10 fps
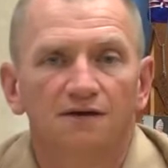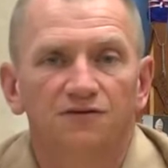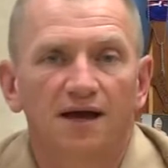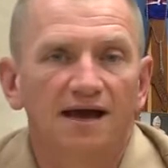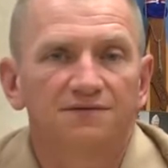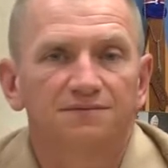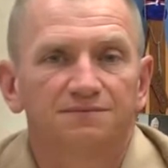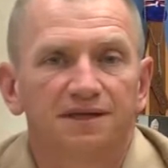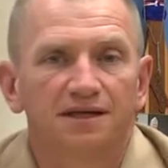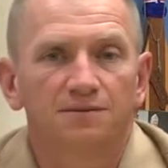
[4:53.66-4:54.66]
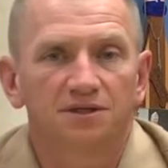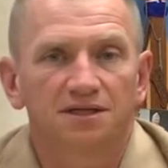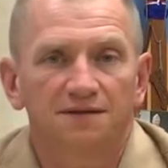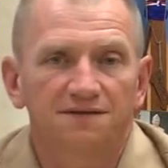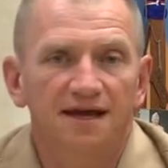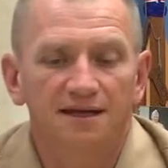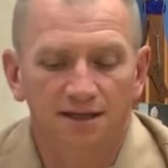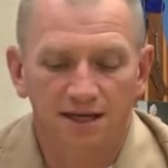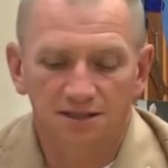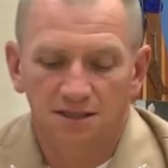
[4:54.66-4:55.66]
If you haven't been able to get that
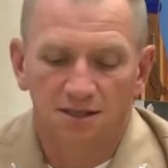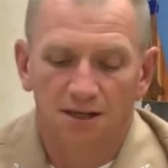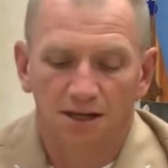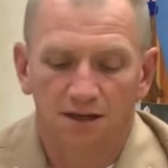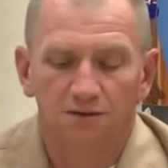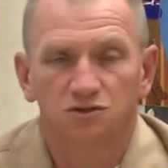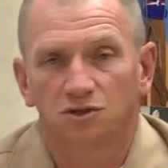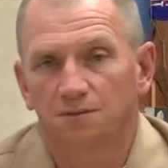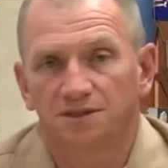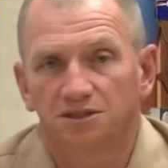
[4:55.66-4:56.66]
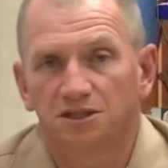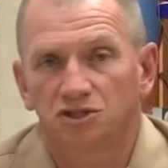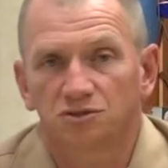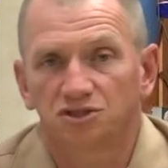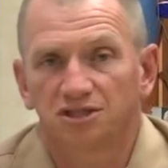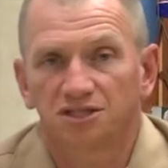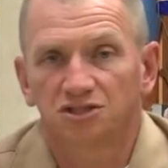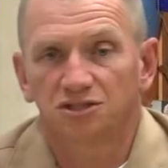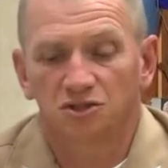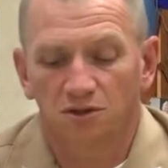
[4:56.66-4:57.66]
yet, uh, there's going to be additional
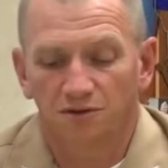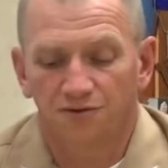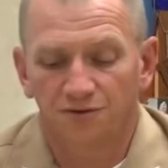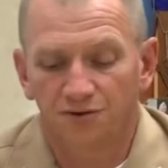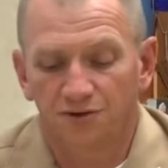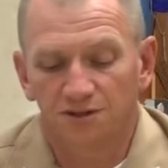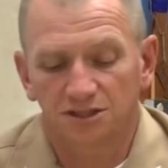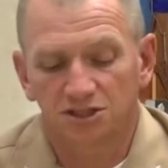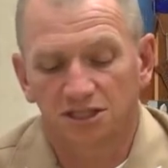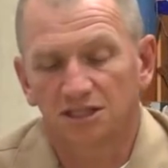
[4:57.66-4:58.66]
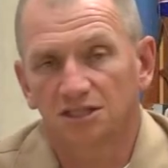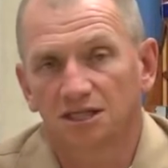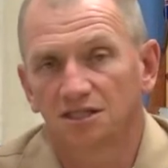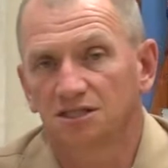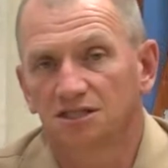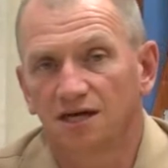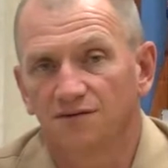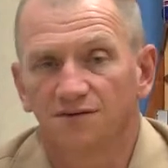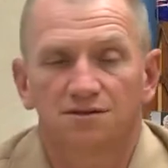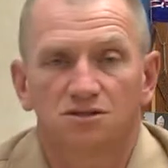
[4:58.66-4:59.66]
sessions on the 3rd, the 6th, and the
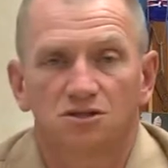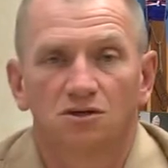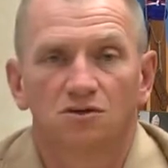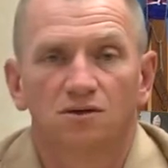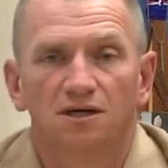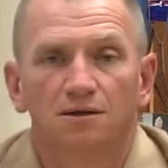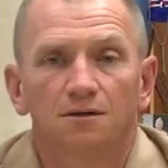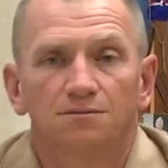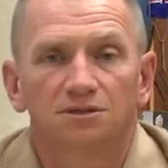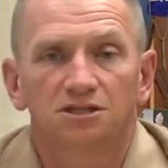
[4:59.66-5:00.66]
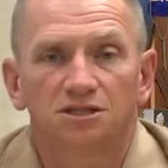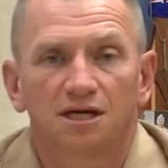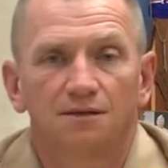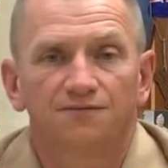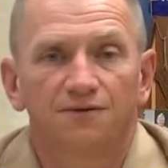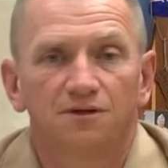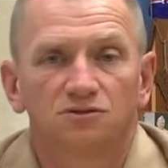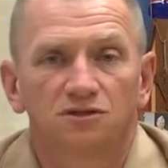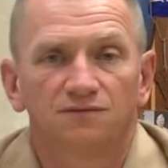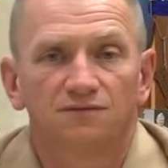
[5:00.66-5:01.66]
7th. So uh, please sign up for
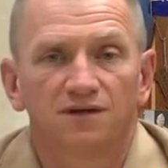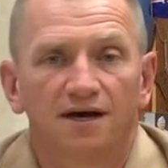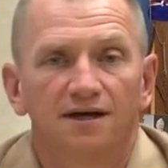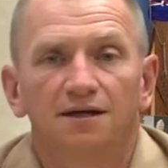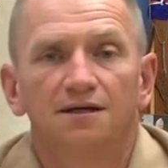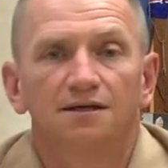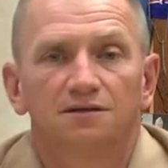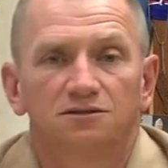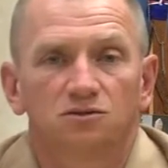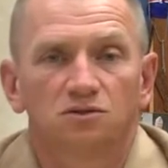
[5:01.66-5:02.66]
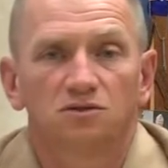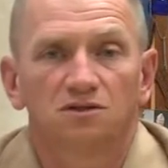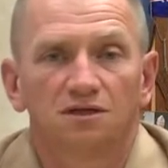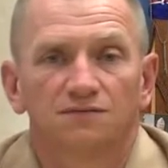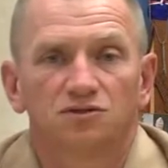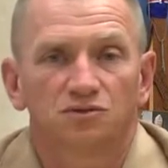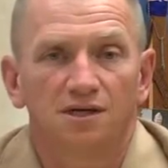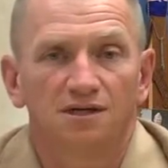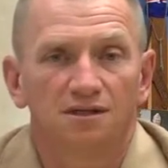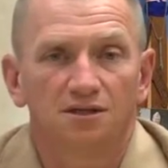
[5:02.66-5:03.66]
those if you've not, so you can give the
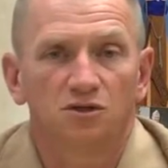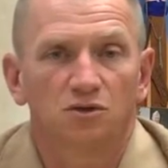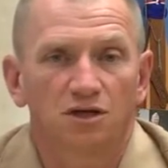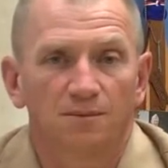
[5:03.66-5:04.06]
training then to your